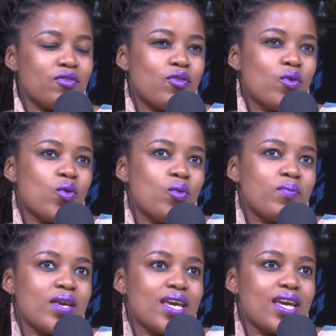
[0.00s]
For
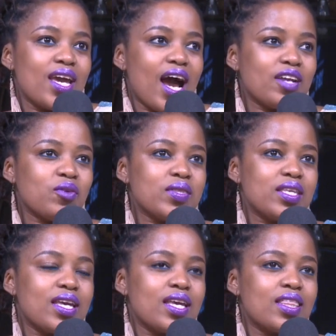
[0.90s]
me, I don't
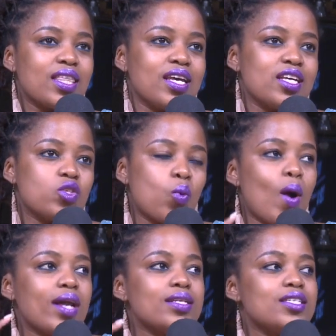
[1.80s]
think there is
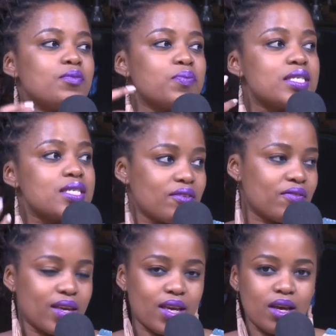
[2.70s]
one
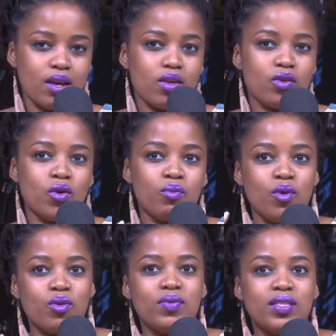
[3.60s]
specific,
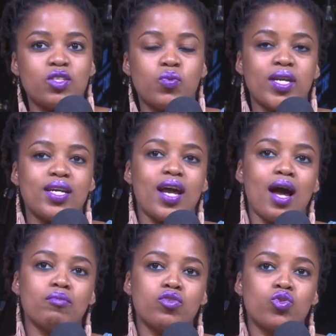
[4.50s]
moment when it
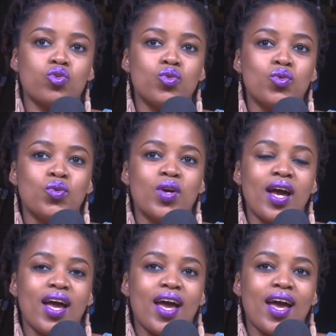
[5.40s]
comes to
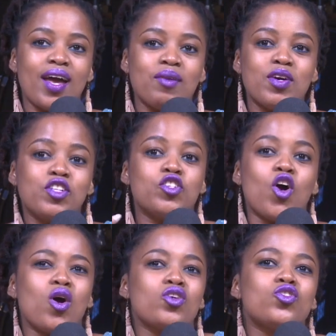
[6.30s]
a
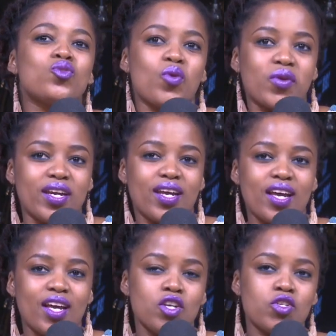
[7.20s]
dark story.
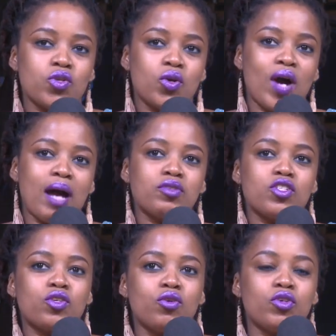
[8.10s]
So I'm
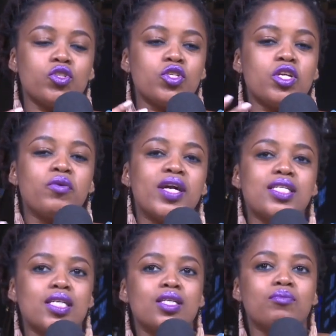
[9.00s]
just going to
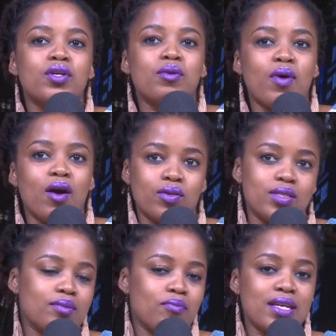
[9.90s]
narrate a little bit
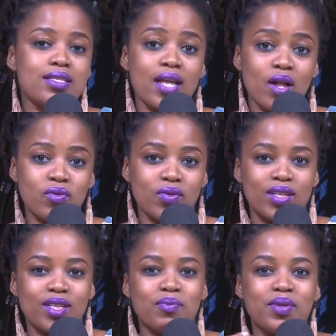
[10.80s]
about myself, a
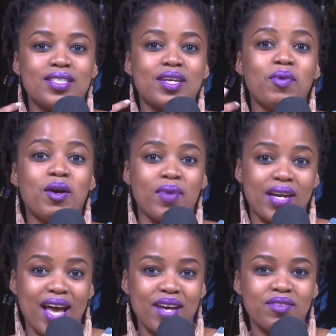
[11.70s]
little bit about my
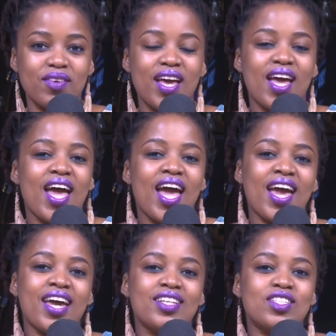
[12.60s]
life,
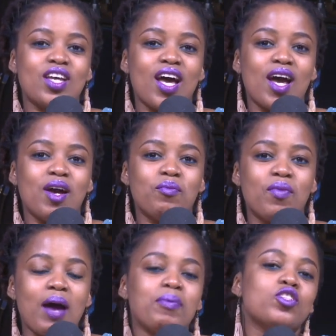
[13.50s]
and
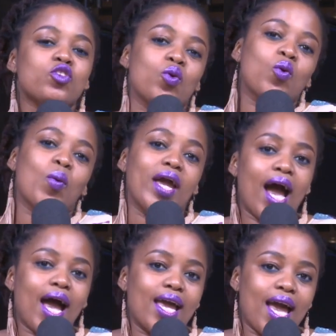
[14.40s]
up until where
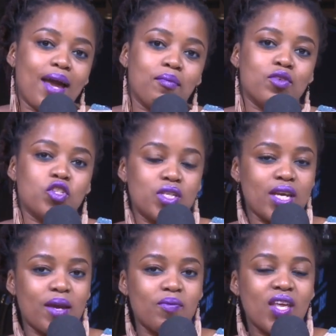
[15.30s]
I am
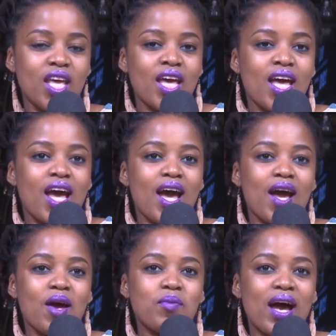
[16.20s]
today.
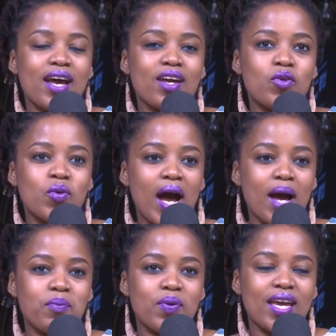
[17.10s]
I grew
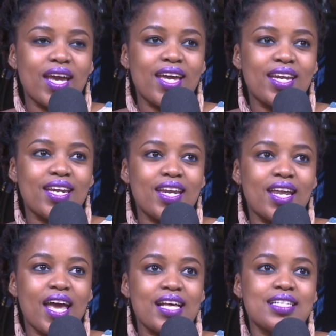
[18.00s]
up
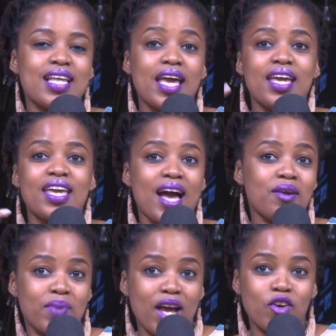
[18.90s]
as a
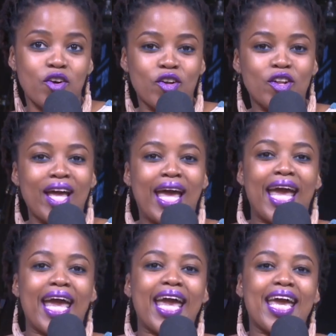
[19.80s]
young black girl
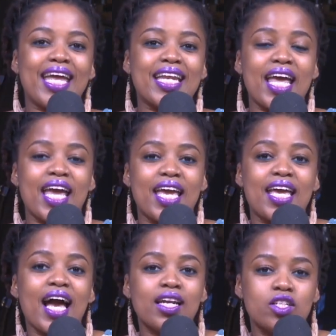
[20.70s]
in a
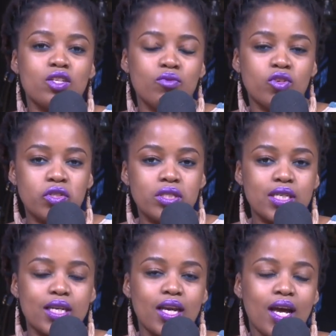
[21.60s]
colored
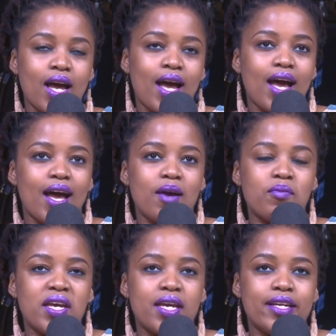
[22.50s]
community
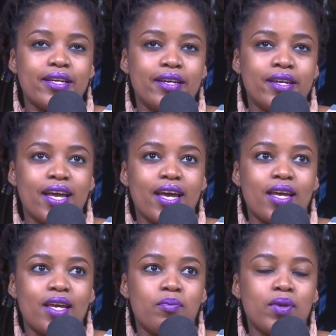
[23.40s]
in
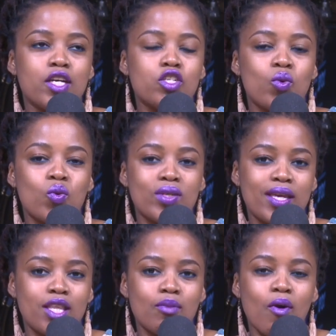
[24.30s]
a place called
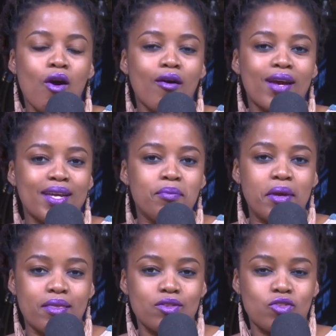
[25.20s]
Heath Park in
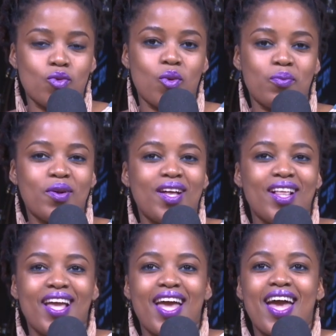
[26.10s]
Bethelsdorp,
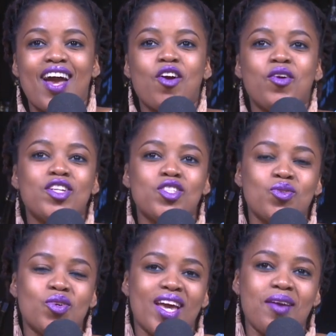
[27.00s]
going
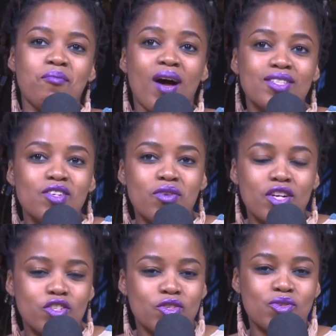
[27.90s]
to
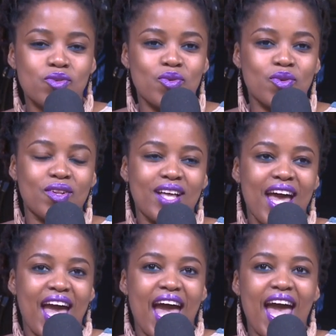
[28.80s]
multiracial school,
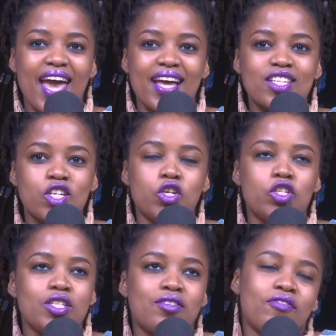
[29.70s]
and you're
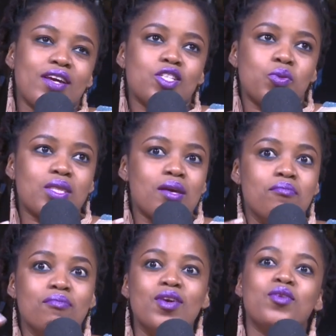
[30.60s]
just faced with a
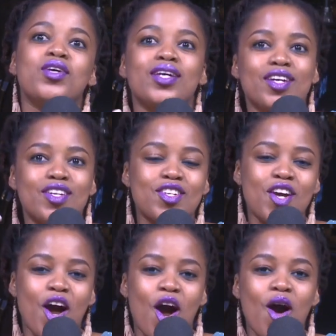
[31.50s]
myriad
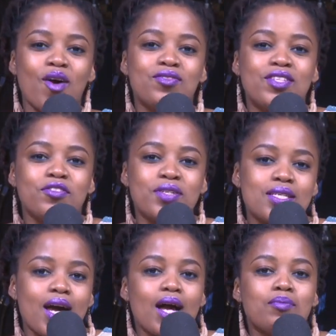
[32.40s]
of
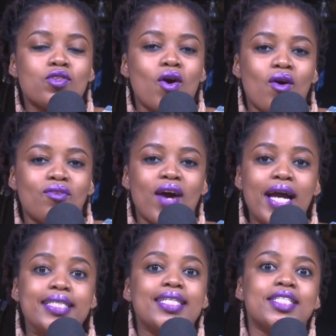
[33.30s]
different types of
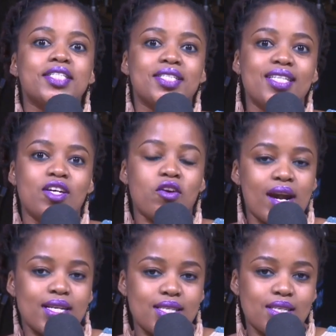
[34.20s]
identity
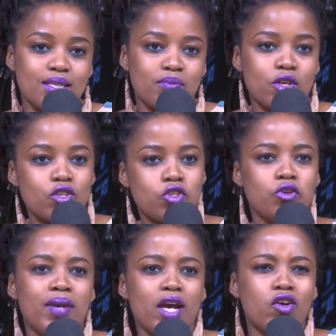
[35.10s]
crises because you're
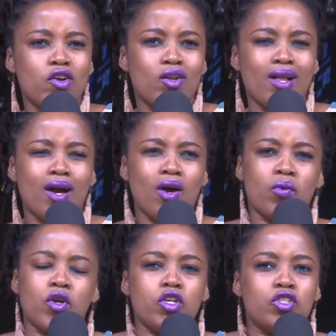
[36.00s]
a black girl.
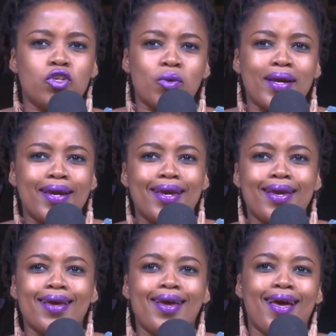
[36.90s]
What are you doing?